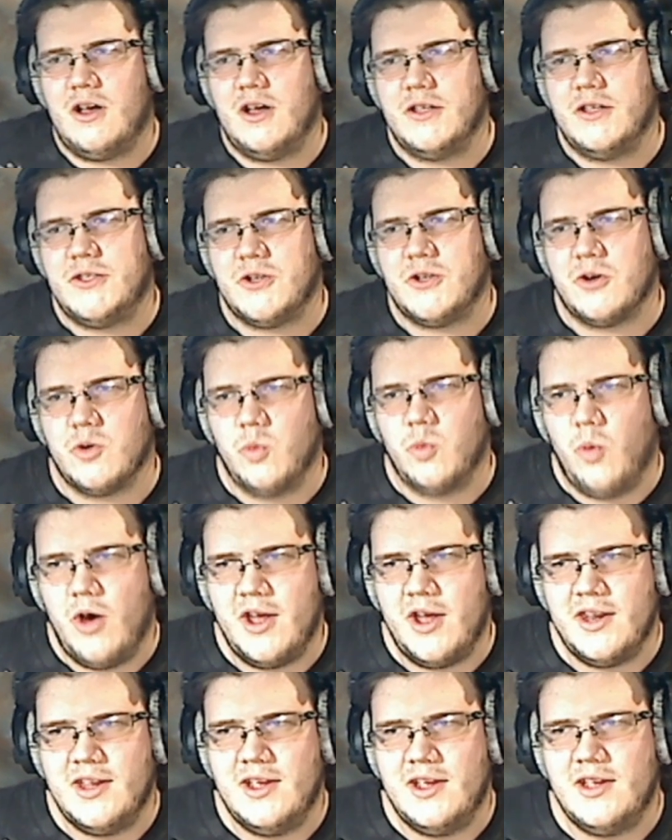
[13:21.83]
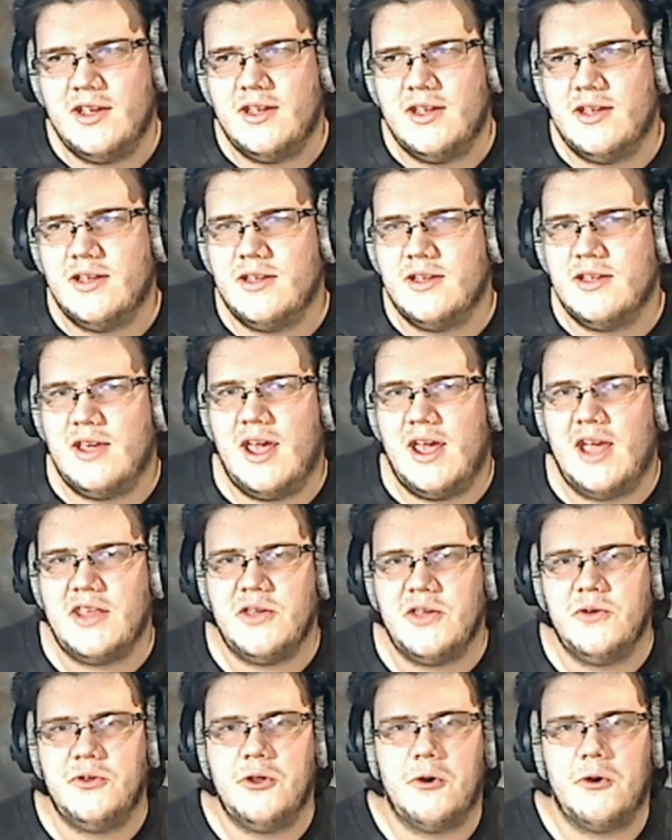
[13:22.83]
turn 1, and
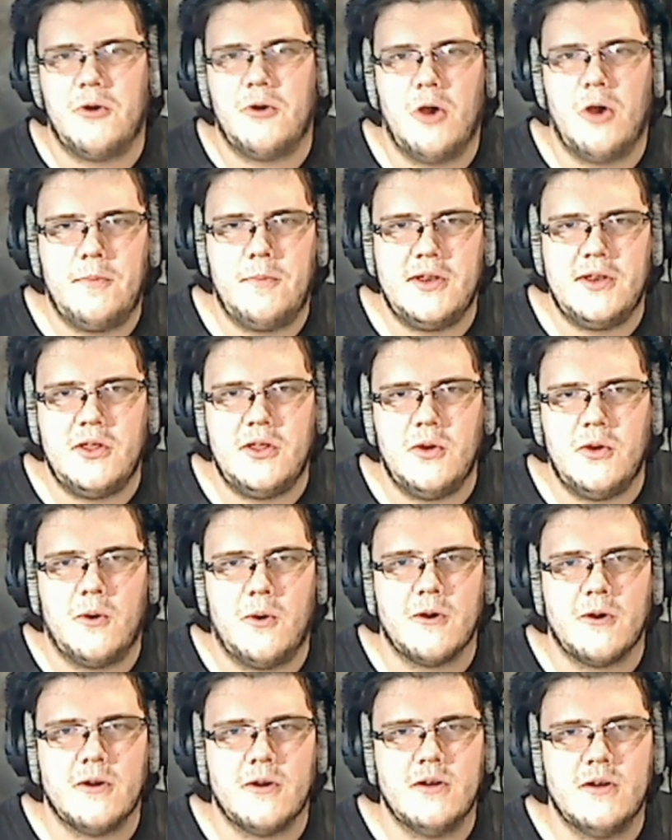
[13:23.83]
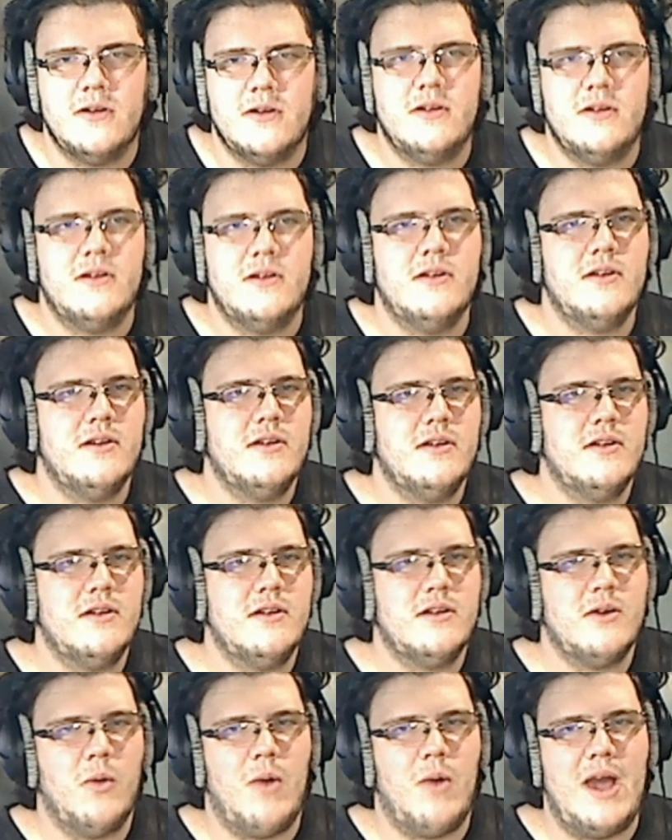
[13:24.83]
you don't open your
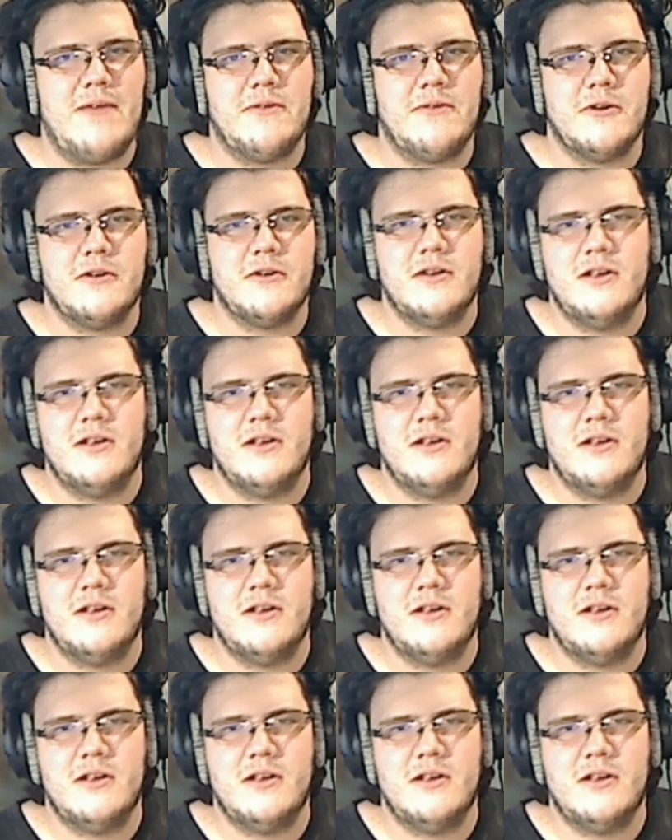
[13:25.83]
Wyvern